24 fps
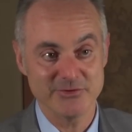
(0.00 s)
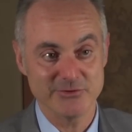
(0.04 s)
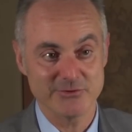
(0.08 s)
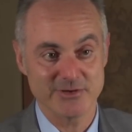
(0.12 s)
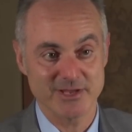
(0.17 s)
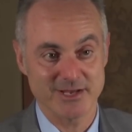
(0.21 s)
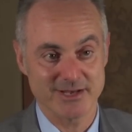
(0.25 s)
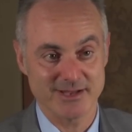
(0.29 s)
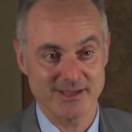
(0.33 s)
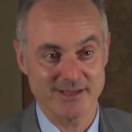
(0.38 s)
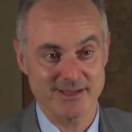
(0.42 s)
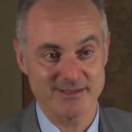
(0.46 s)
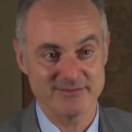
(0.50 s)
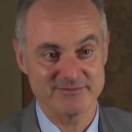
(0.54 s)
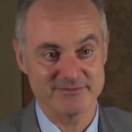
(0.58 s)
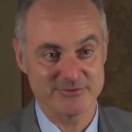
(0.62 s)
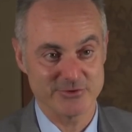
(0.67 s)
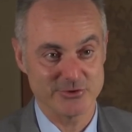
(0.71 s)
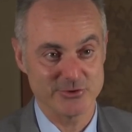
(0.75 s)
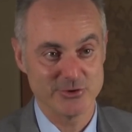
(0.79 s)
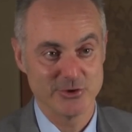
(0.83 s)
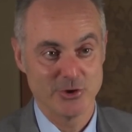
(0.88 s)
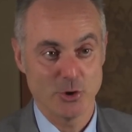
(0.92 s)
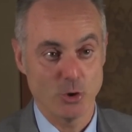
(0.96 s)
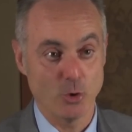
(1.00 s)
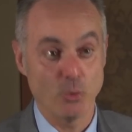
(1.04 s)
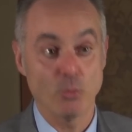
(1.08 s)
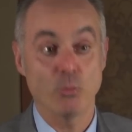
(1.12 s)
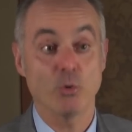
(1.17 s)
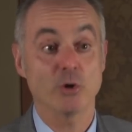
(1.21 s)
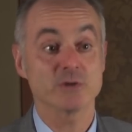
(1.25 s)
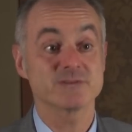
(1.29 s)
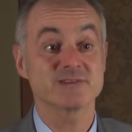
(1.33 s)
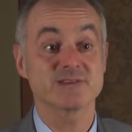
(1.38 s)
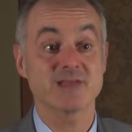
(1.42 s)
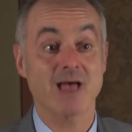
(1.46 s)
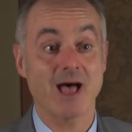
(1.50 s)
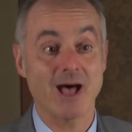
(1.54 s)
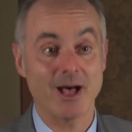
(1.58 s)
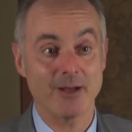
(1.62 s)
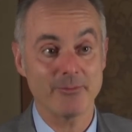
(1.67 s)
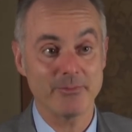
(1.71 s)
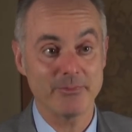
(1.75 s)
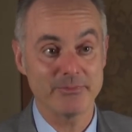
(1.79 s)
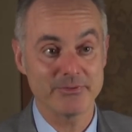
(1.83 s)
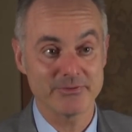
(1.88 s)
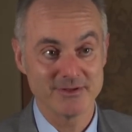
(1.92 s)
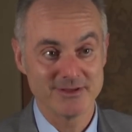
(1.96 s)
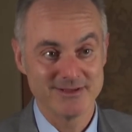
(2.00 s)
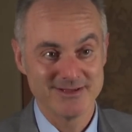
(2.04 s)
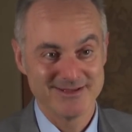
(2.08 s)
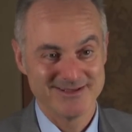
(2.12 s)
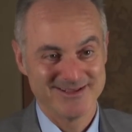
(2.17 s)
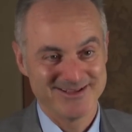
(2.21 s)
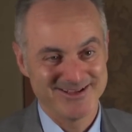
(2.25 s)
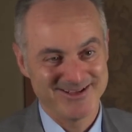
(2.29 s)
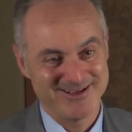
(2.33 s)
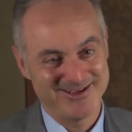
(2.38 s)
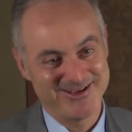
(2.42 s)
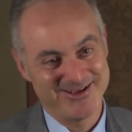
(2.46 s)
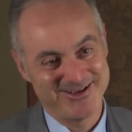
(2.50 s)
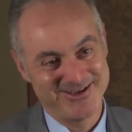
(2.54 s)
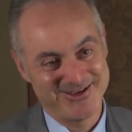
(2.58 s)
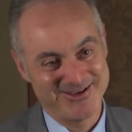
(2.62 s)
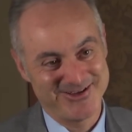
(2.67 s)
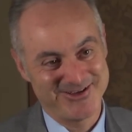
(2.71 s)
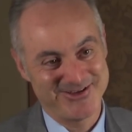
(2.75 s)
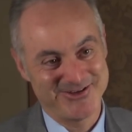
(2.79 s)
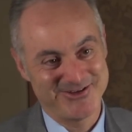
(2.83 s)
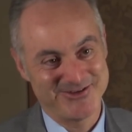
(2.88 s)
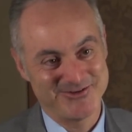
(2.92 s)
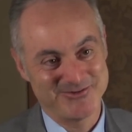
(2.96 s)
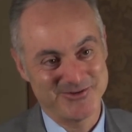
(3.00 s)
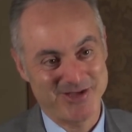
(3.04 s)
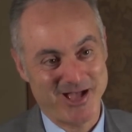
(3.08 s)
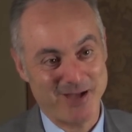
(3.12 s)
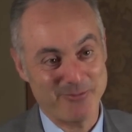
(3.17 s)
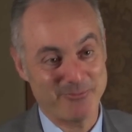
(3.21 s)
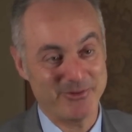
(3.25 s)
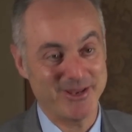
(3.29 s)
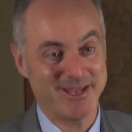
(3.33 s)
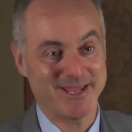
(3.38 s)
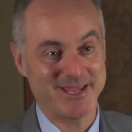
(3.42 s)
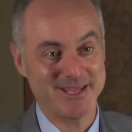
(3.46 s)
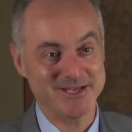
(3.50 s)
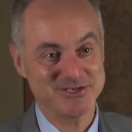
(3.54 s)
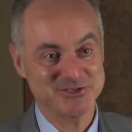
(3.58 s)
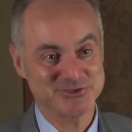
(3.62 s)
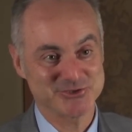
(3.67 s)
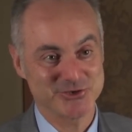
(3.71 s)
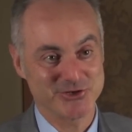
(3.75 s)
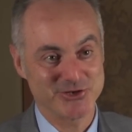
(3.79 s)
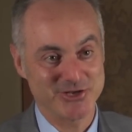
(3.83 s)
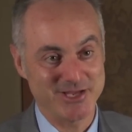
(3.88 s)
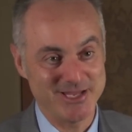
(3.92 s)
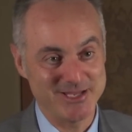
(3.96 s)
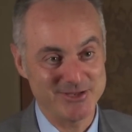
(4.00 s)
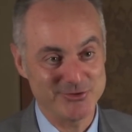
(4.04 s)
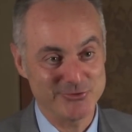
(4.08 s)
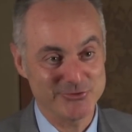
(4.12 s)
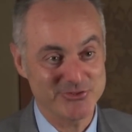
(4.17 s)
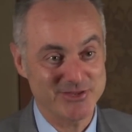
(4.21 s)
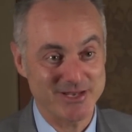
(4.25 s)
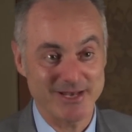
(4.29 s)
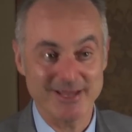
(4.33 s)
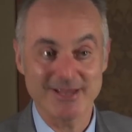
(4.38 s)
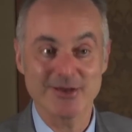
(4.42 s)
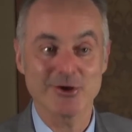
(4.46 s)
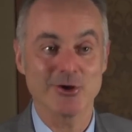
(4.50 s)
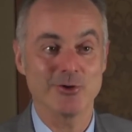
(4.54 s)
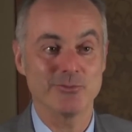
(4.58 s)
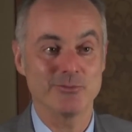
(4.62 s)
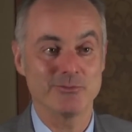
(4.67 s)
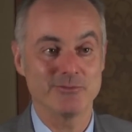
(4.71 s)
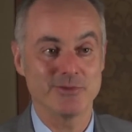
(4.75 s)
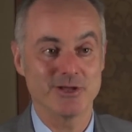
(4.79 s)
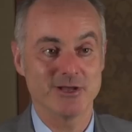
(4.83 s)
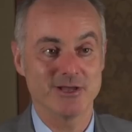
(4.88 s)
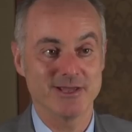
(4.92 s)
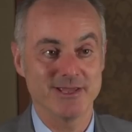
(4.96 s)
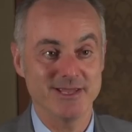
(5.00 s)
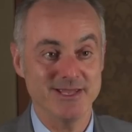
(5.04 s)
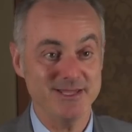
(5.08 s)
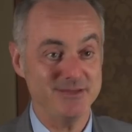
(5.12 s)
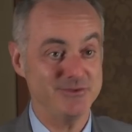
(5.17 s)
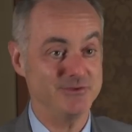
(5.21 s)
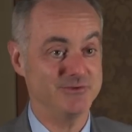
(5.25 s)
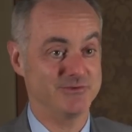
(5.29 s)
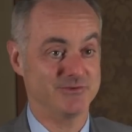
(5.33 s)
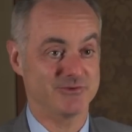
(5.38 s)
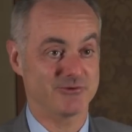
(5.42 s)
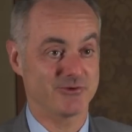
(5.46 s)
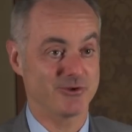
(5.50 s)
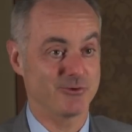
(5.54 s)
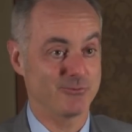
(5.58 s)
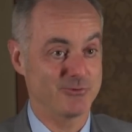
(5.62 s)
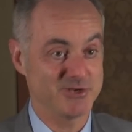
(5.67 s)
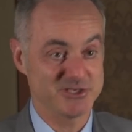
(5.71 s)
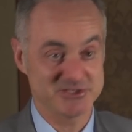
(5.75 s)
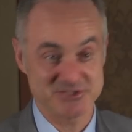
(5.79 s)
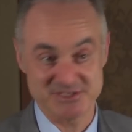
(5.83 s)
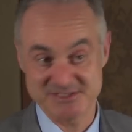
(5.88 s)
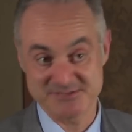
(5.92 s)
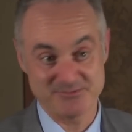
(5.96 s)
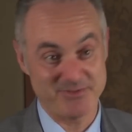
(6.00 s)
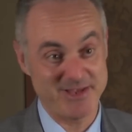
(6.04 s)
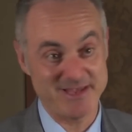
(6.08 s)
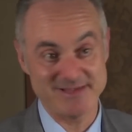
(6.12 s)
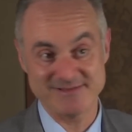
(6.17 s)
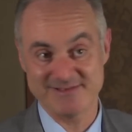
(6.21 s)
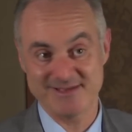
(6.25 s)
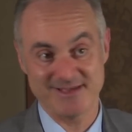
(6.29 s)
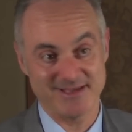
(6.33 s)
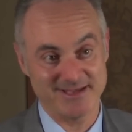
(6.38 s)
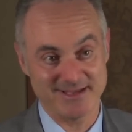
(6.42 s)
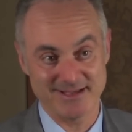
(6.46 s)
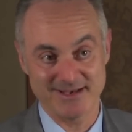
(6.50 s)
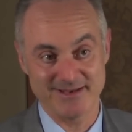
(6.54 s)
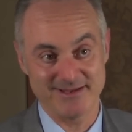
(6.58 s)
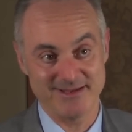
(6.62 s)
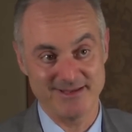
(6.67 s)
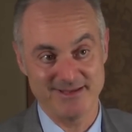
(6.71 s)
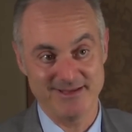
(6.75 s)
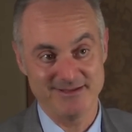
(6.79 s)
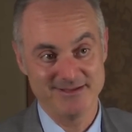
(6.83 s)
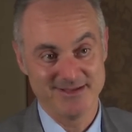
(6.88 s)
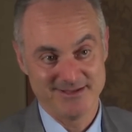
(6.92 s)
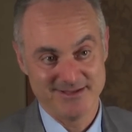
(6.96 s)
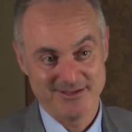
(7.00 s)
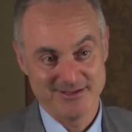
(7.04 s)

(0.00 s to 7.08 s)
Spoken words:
You can have a WhatsApp application in the telecom industry, which is basically